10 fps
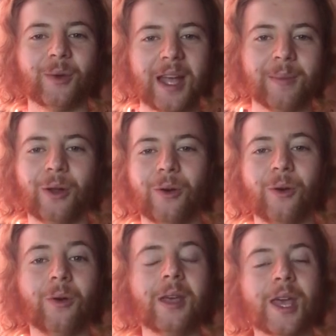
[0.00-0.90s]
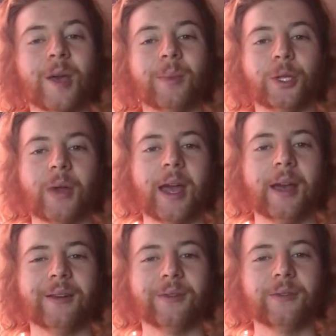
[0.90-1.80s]
the rabbit hole, but you
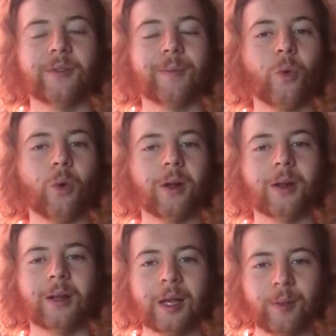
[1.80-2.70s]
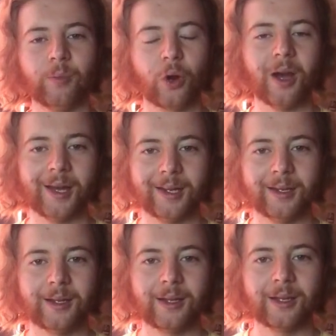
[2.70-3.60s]
have more
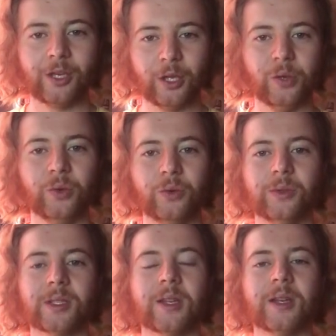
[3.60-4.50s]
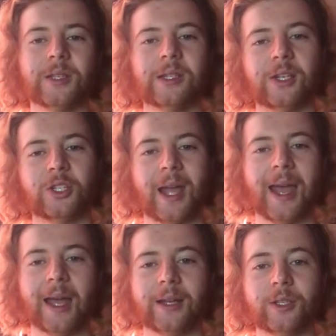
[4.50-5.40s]
broad cues, such
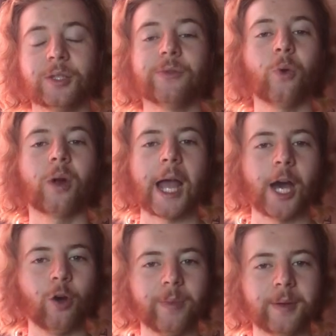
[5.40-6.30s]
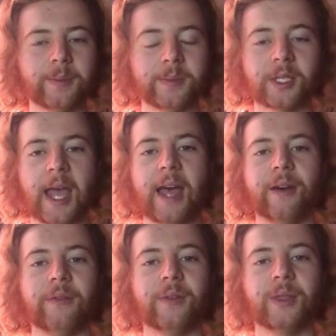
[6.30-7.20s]
as 4 albums
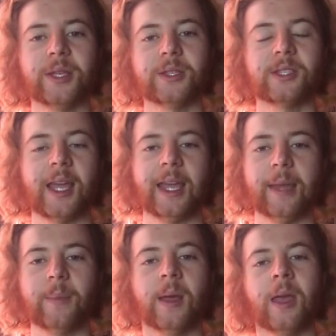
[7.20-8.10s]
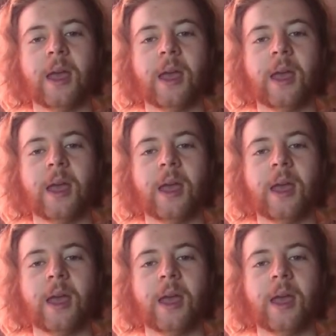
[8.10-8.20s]
have the same